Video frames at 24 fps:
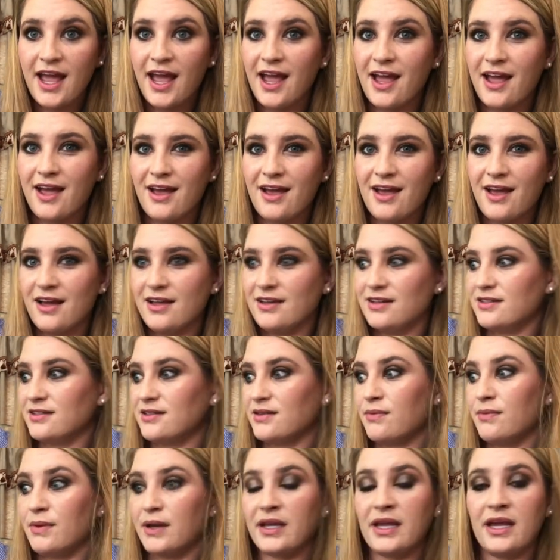and
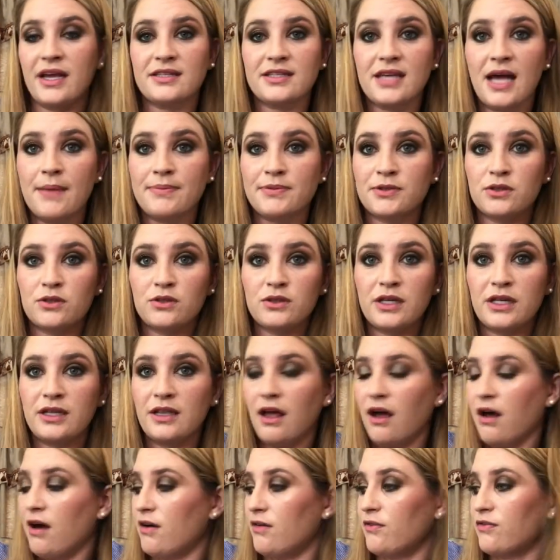my kids absolutely
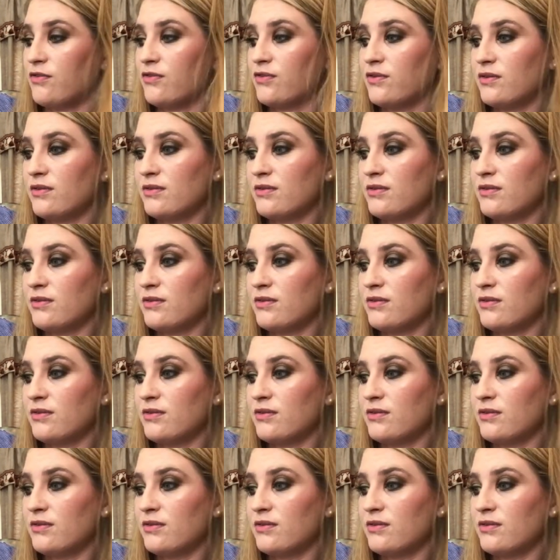love